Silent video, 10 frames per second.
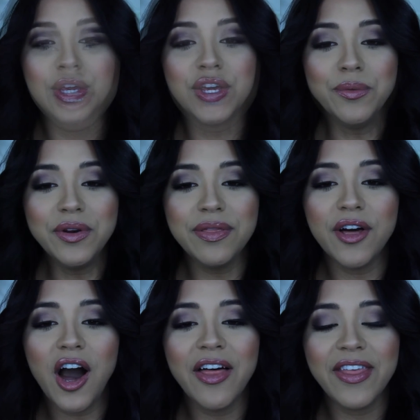You would have
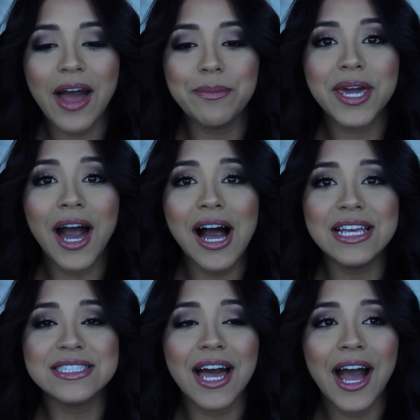thought that
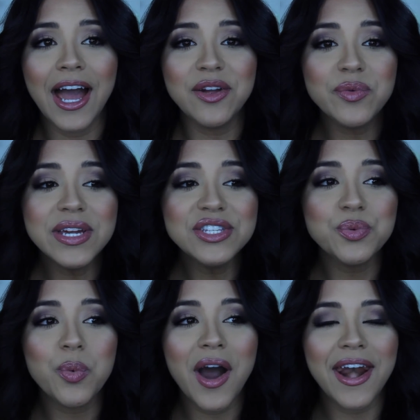because I
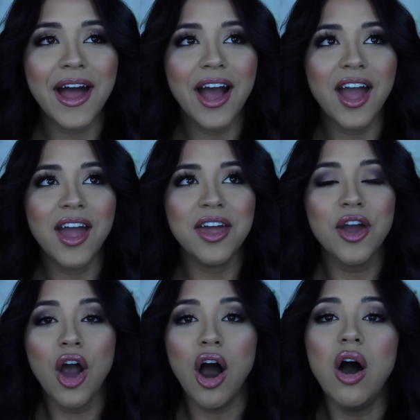reached what I
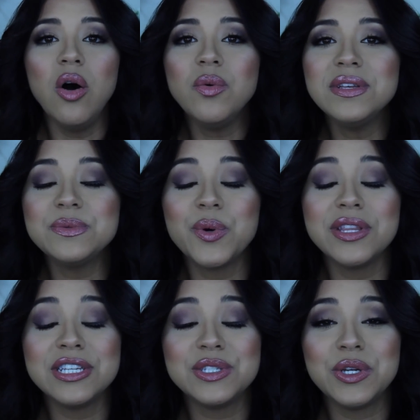always
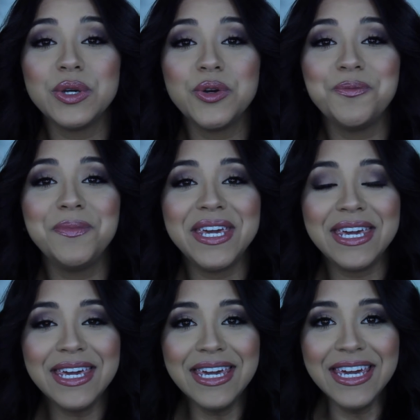wanted to
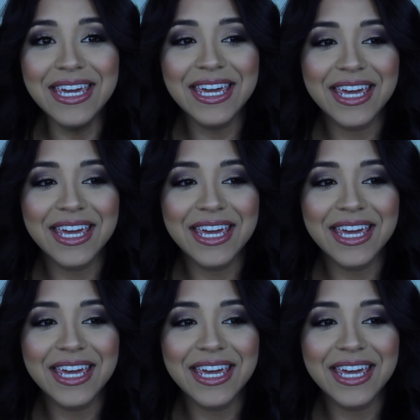be